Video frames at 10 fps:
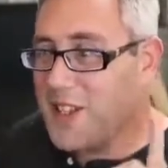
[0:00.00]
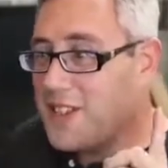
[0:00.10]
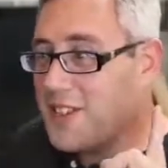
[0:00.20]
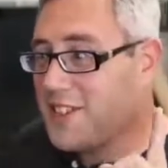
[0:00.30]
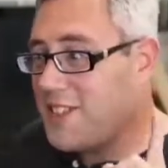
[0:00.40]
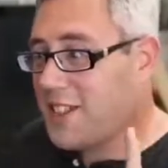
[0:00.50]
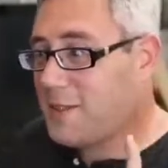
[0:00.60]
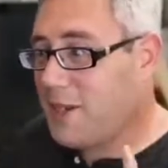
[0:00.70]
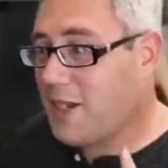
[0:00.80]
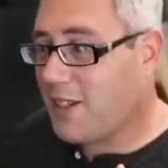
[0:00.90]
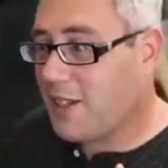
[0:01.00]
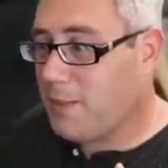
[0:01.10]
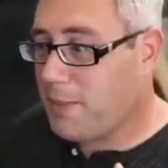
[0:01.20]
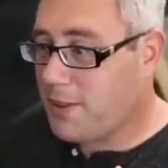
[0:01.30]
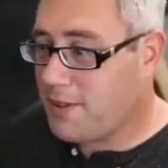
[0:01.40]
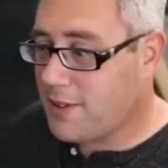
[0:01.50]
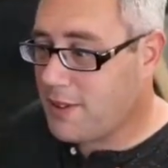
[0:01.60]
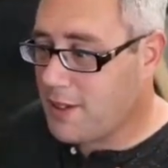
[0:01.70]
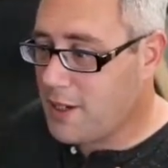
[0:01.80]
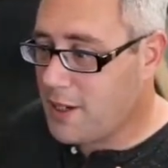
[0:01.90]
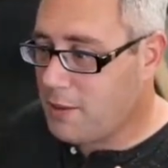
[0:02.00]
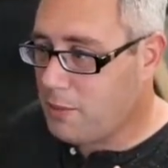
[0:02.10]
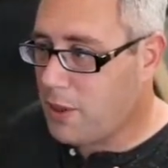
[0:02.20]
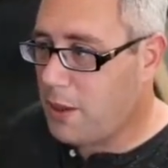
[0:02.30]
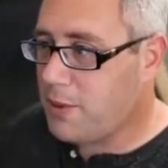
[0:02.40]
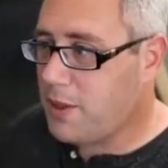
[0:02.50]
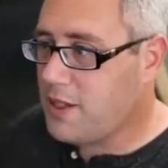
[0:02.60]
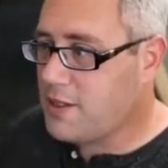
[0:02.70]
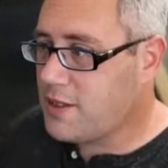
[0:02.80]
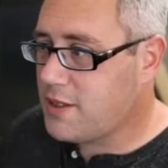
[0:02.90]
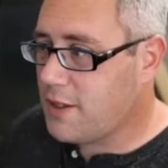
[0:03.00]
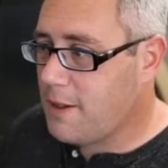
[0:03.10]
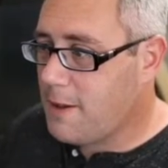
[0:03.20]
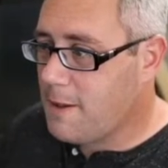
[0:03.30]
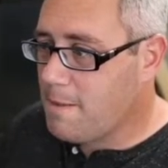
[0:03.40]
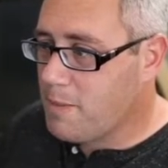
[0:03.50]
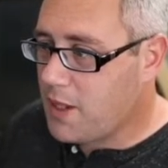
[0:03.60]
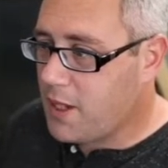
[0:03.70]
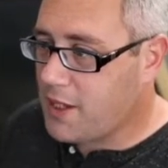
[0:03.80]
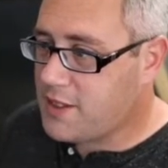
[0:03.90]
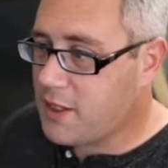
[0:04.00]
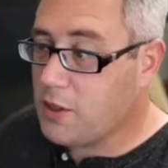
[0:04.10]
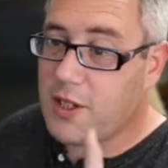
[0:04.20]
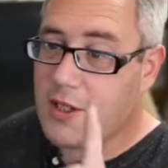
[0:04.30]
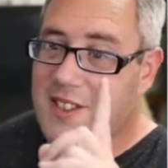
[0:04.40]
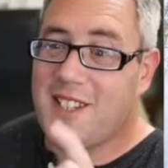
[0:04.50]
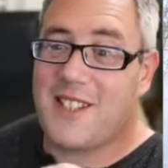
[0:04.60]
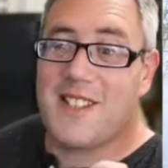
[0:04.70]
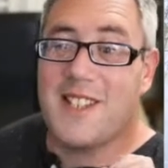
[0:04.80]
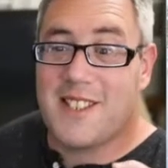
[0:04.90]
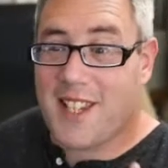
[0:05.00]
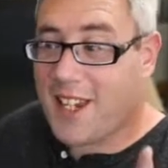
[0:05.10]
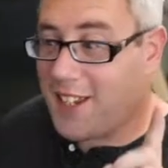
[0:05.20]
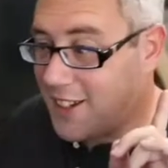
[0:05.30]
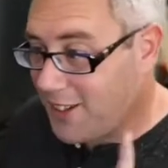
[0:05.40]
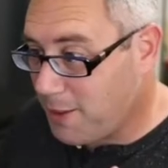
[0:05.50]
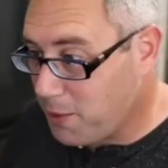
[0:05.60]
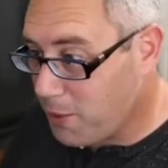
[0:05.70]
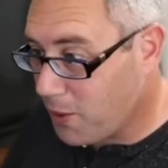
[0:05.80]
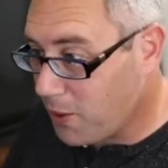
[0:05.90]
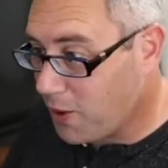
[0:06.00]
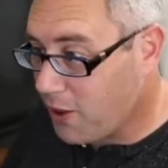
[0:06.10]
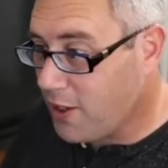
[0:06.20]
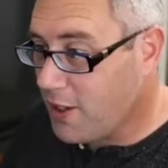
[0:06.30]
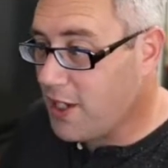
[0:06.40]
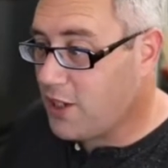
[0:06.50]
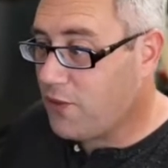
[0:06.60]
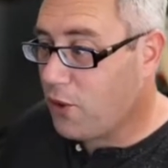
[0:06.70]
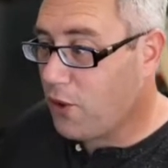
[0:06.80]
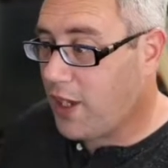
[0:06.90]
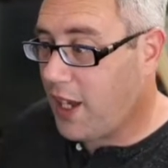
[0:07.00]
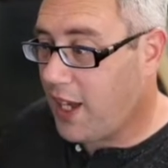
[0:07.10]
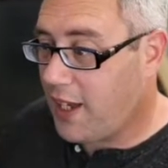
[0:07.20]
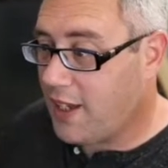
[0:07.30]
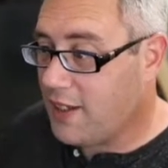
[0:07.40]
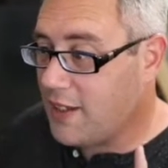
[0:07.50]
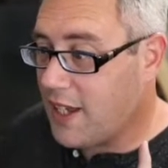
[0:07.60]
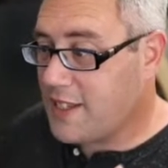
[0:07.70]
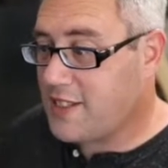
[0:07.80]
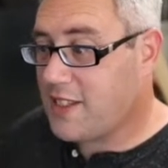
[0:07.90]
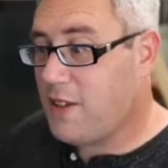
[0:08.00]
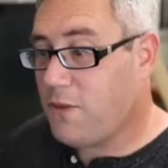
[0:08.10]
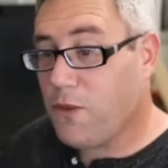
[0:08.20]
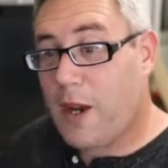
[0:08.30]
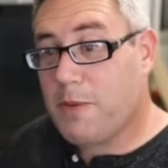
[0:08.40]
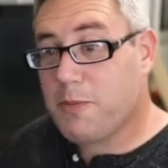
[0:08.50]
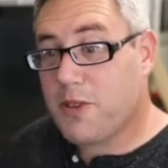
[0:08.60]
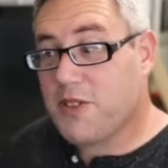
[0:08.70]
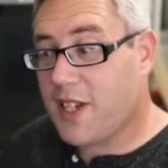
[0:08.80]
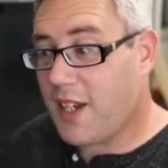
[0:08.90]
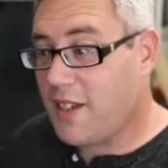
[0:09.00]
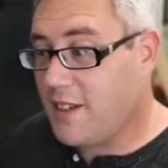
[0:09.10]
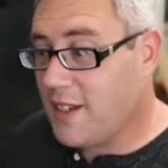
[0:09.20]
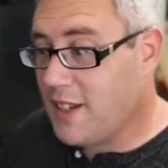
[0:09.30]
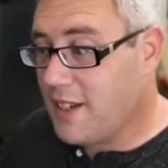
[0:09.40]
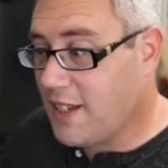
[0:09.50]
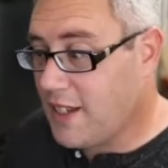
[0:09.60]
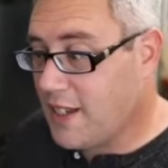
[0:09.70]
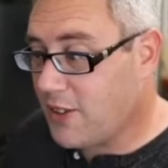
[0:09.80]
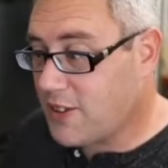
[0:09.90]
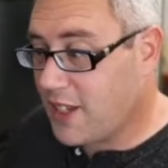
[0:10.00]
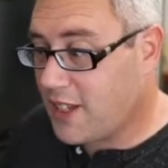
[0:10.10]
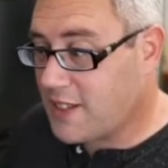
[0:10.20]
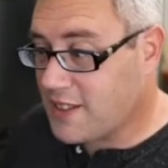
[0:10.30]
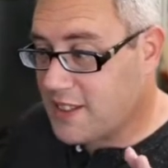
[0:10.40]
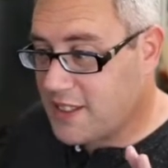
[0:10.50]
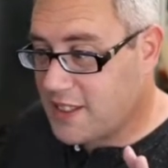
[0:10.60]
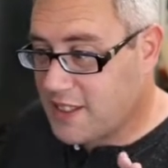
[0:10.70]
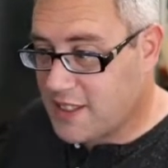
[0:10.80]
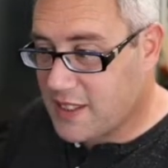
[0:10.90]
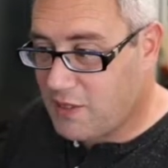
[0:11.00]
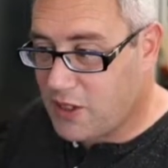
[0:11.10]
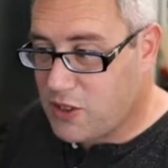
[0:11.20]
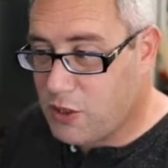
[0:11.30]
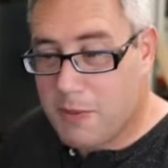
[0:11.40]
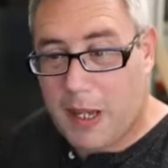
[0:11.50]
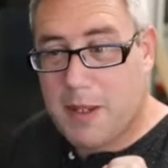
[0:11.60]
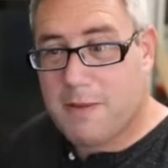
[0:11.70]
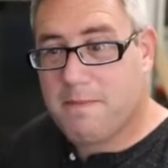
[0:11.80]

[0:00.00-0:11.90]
is a six minute clip, properties. Uh, oh, sorry, six second clip that we recorded. It's four K at sixty frames per second, and it looks like seventy-two megabit.